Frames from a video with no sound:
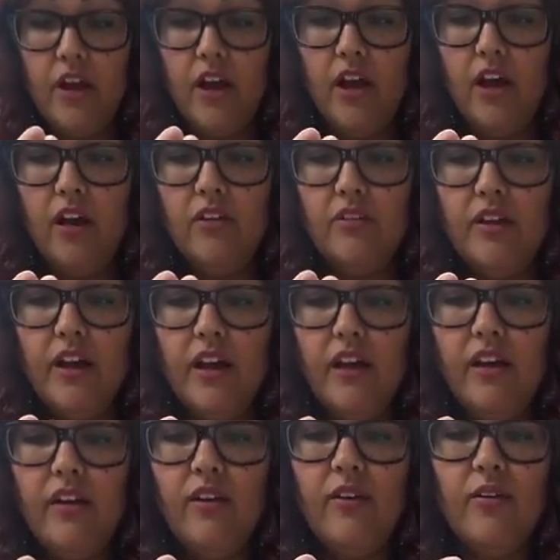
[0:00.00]
Oh
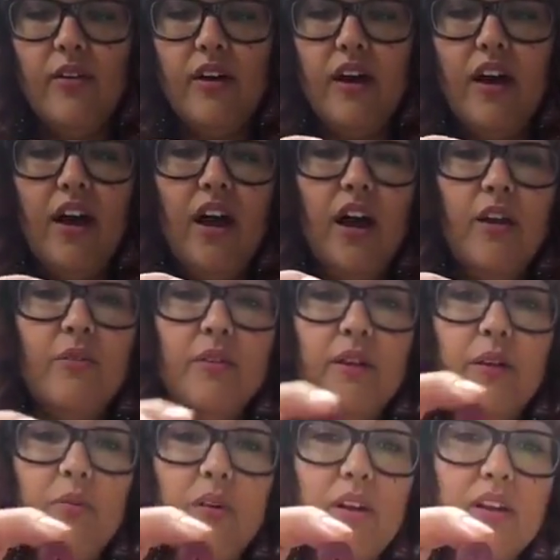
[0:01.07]
no! I
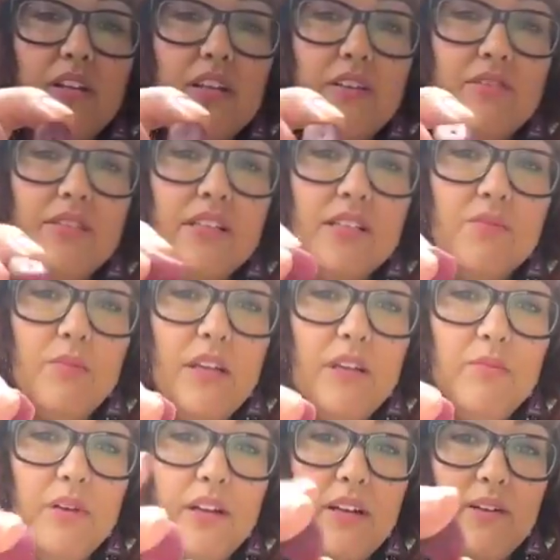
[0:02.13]
really wanted to use this
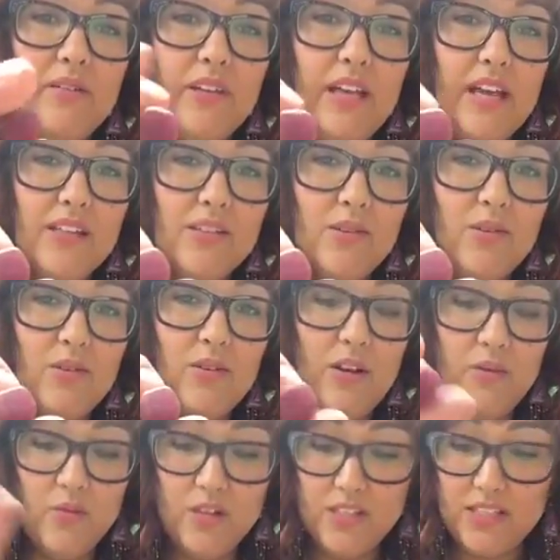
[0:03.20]
bead, but it only has a hole
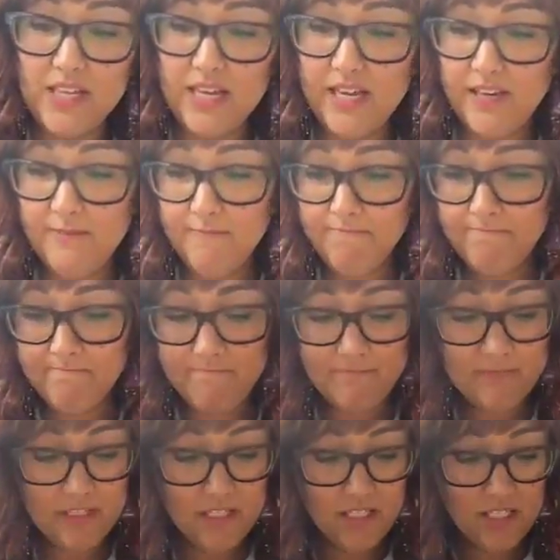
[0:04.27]
on one side.
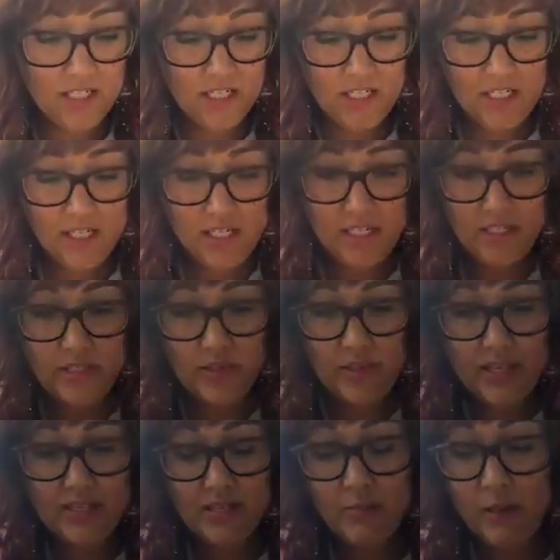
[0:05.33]
So
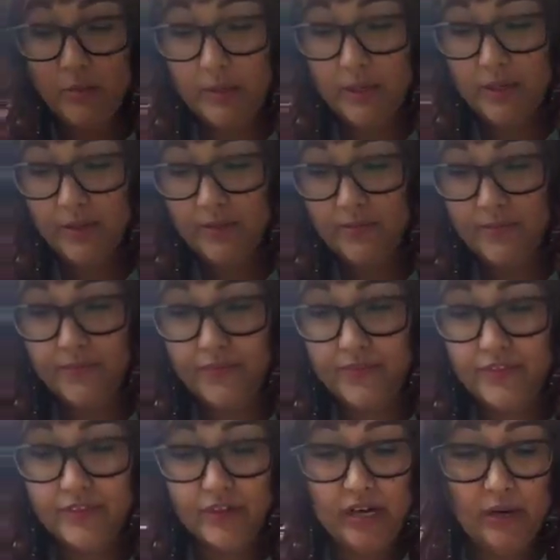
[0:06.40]
that's a bummer.
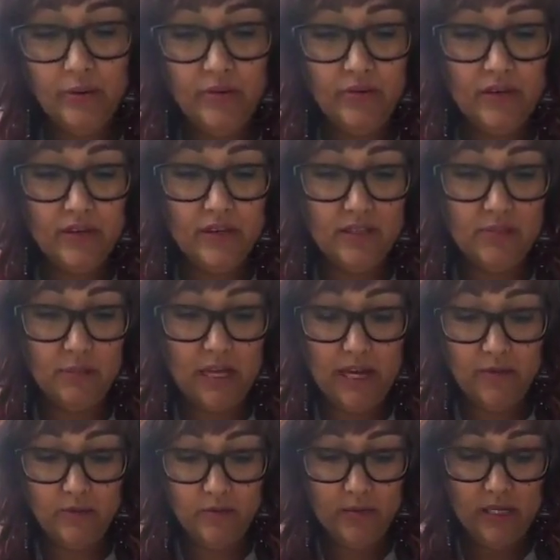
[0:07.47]
It's alright, we've got this
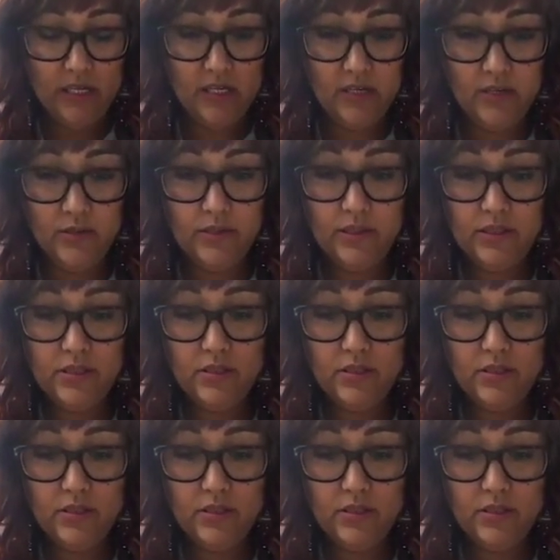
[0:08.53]
black one we can use.